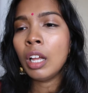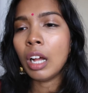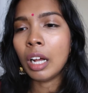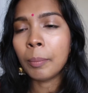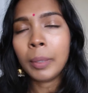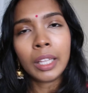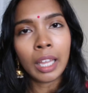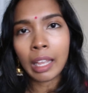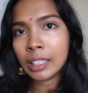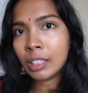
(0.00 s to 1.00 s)
But
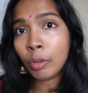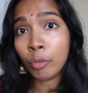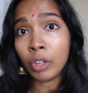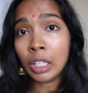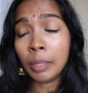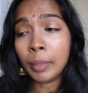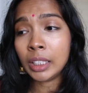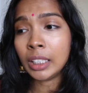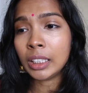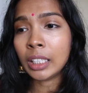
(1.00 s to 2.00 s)
they are still really
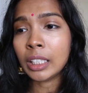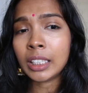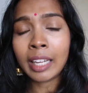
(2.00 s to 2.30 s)
amazing singers,